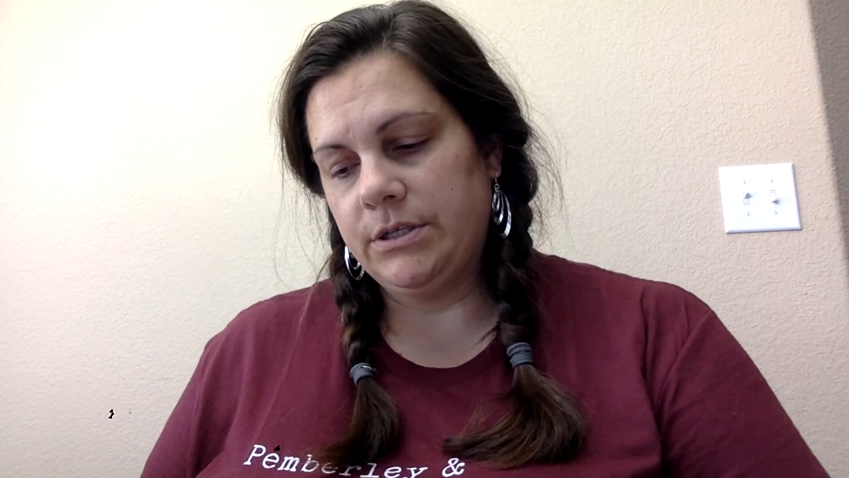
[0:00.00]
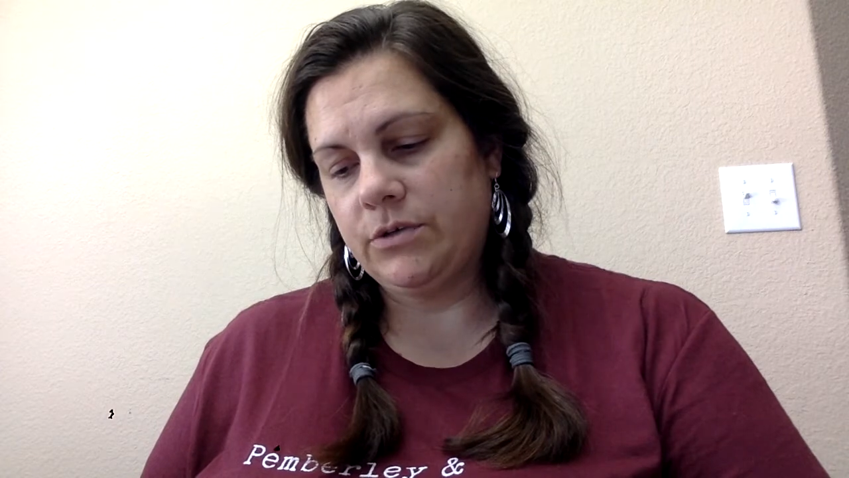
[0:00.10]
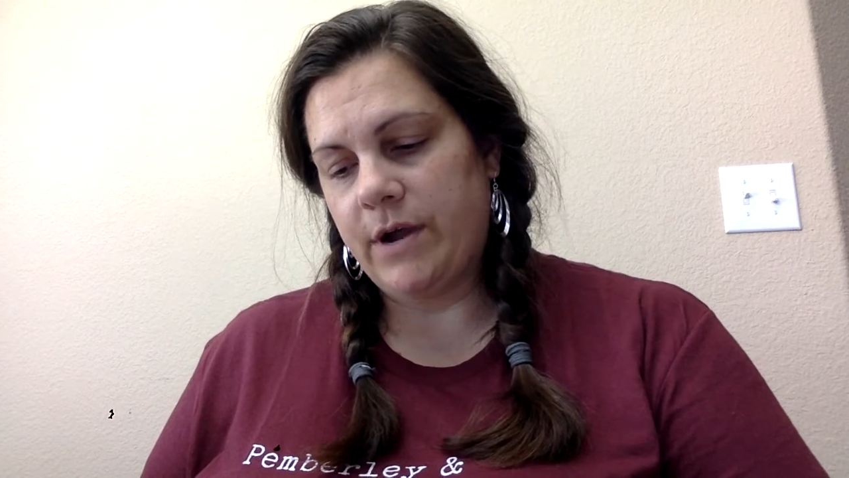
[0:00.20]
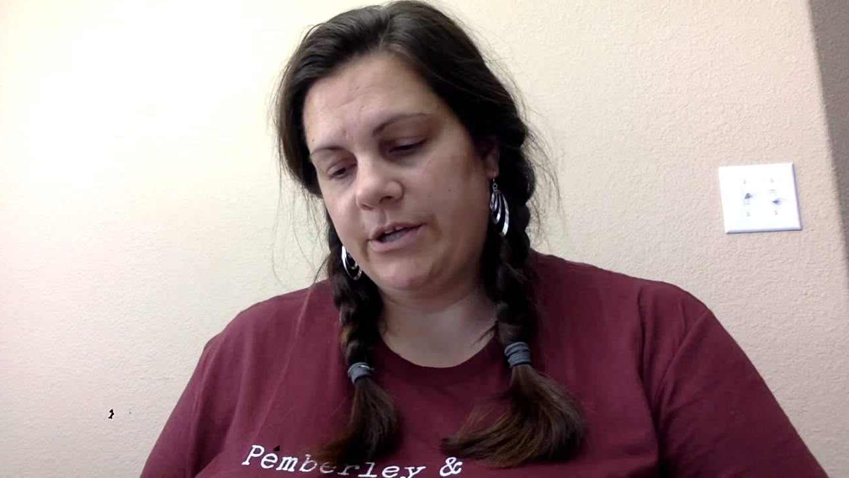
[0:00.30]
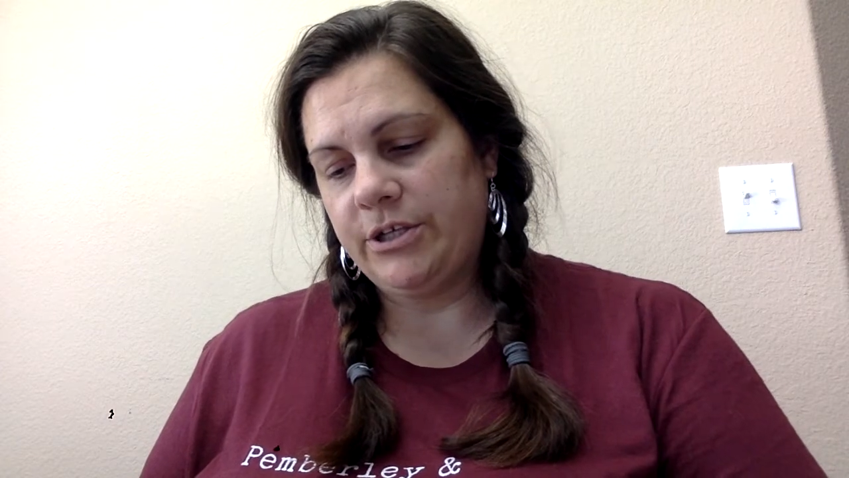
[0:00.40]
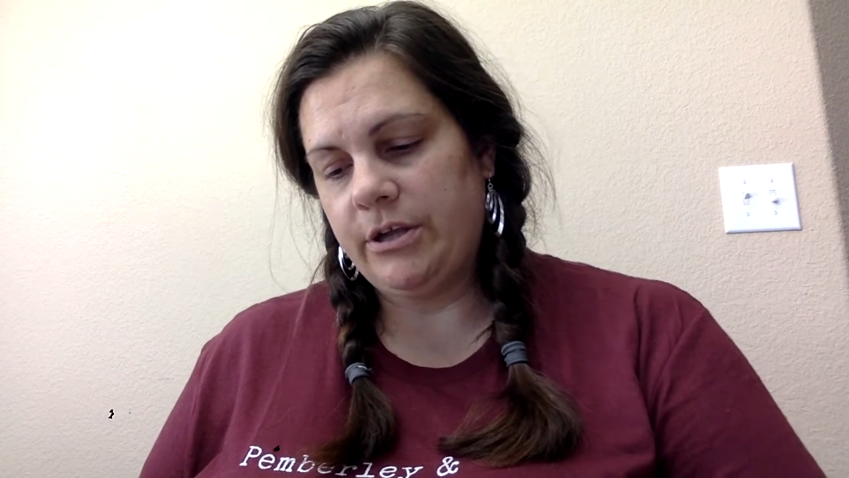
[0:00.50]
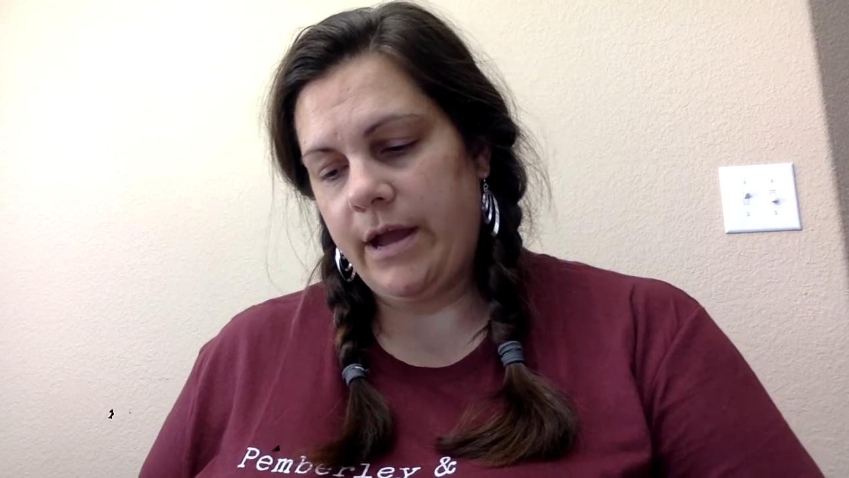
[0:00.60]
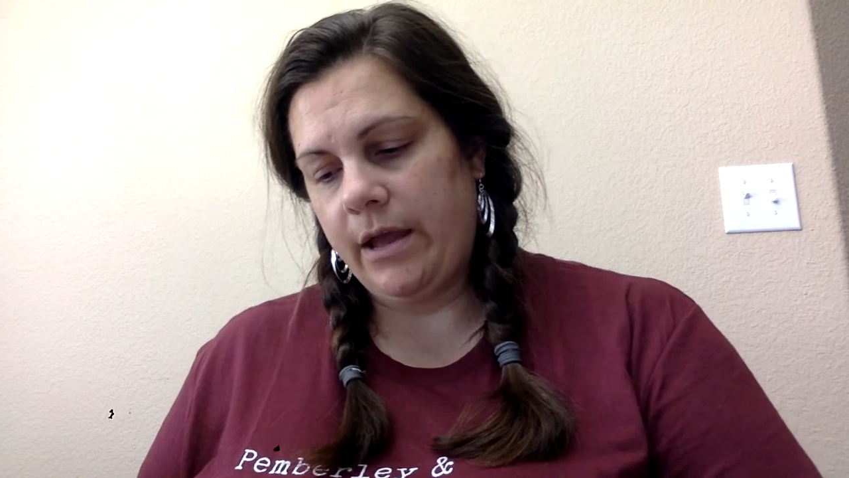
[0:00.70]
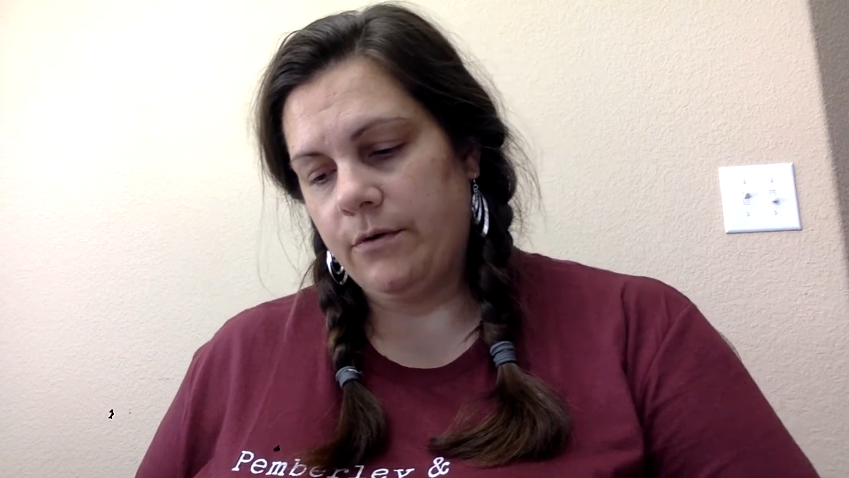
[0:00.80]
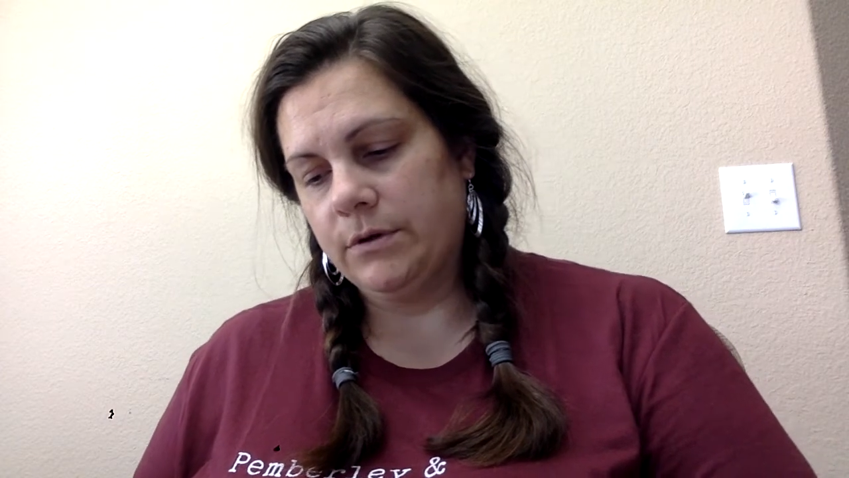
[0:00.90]
scratched
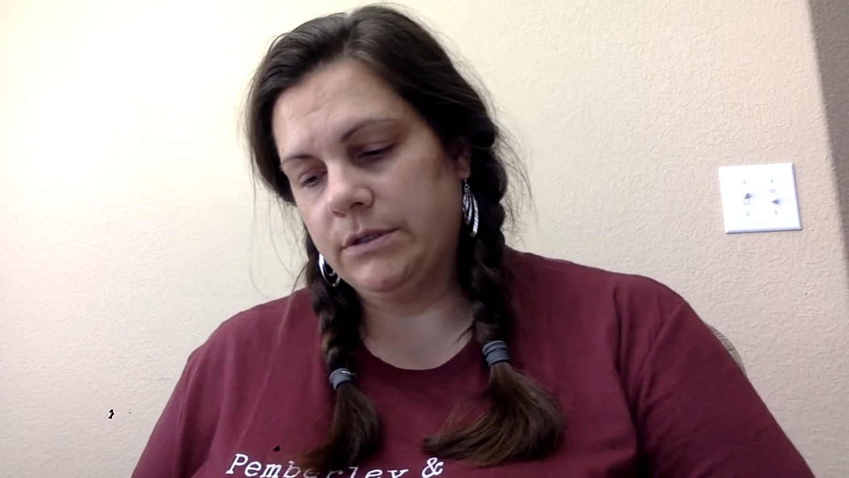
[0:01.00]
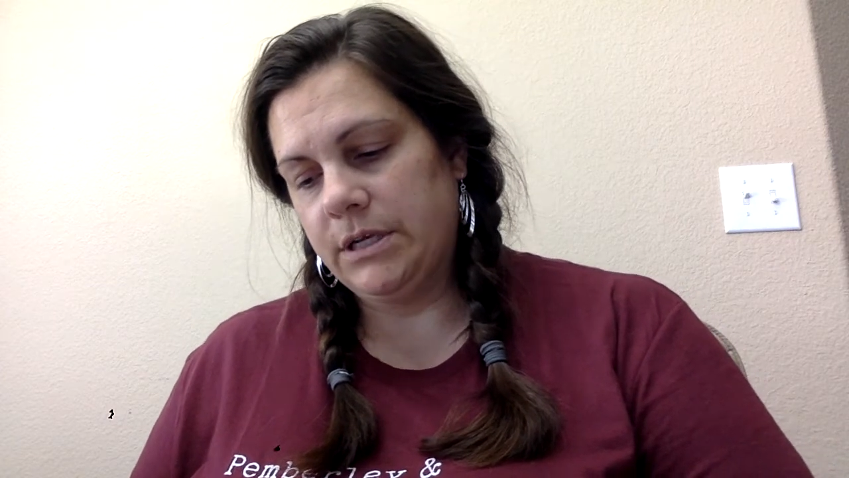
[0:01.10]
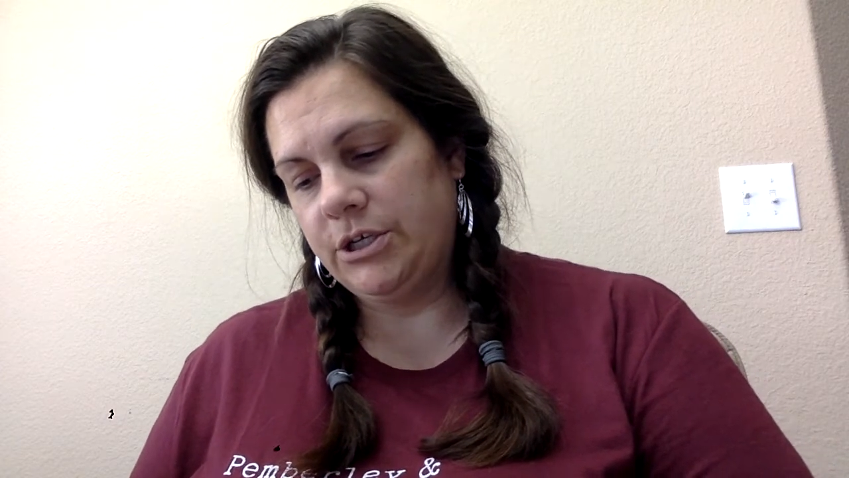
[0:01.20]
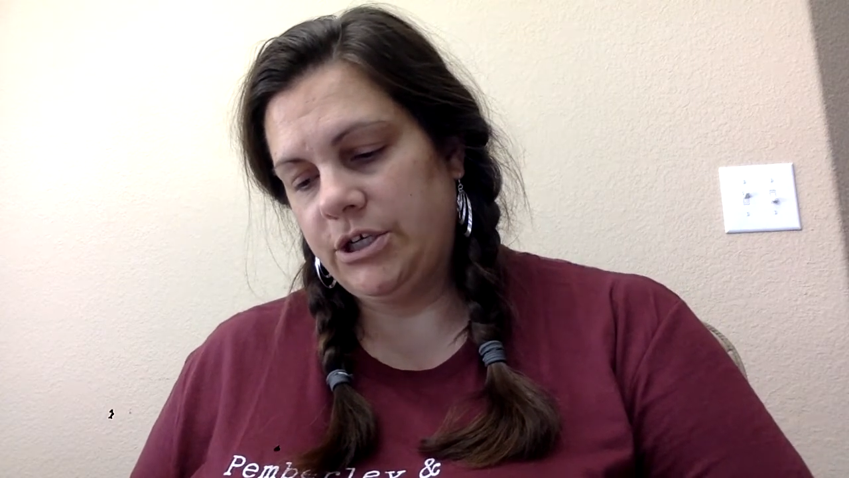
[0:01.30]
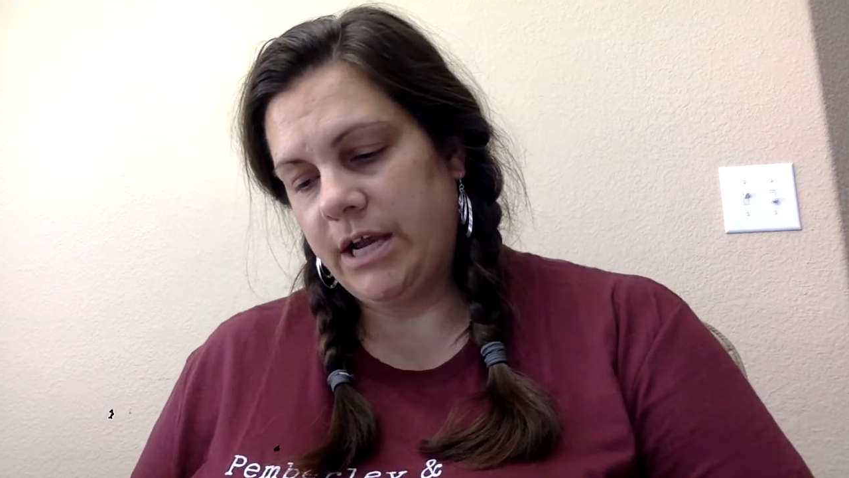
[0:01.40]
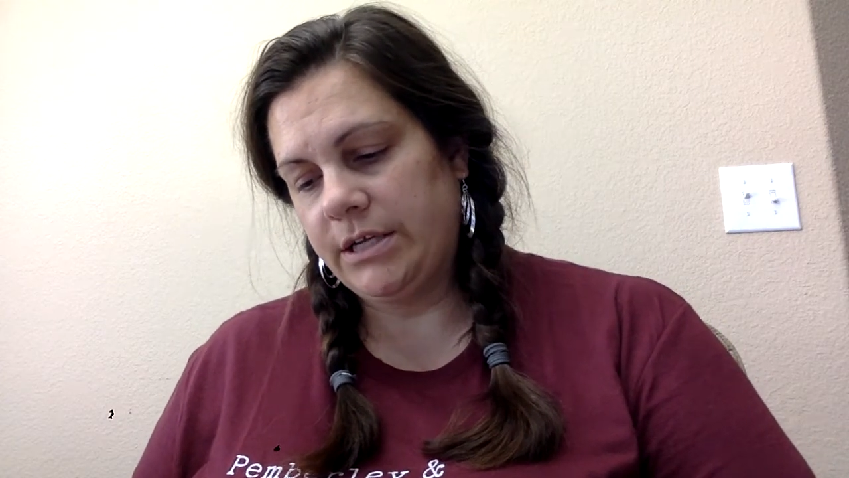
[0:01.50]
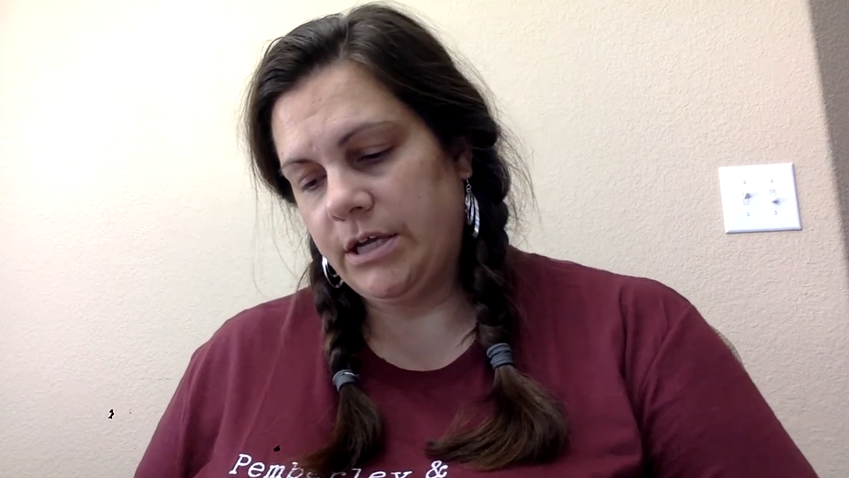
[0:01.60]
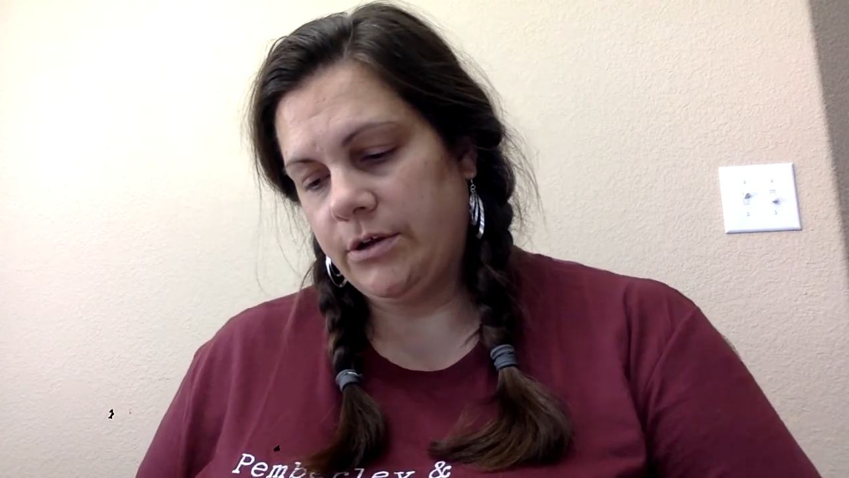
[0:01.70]
their ankles and checked